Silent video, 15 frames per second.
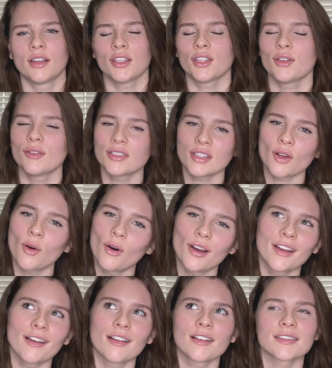using
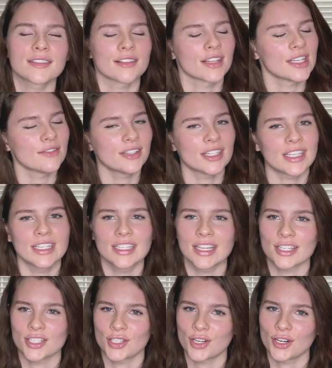oils, leave-in
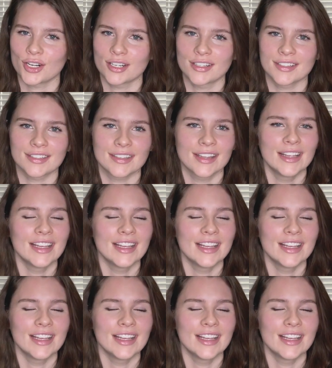conditioners,